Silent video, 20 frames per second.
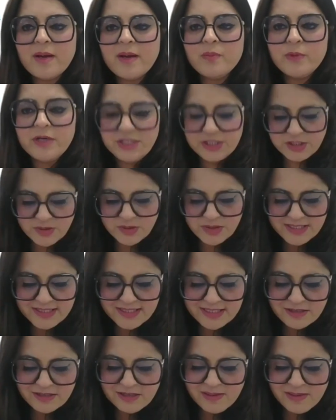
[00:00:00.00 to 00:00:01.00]
and we do
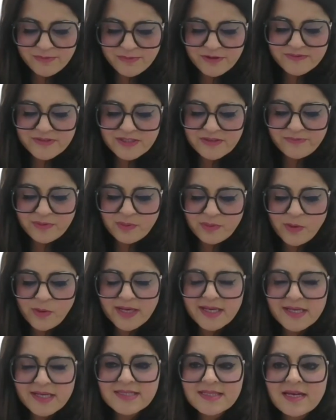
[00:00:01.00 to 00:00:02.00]
this in a number of different
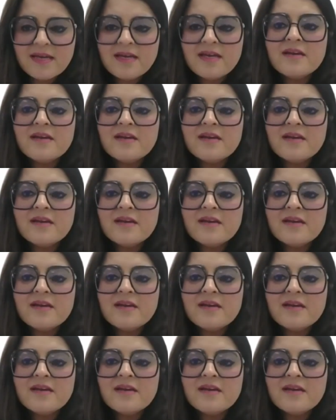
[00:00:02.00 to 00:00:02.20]
ways.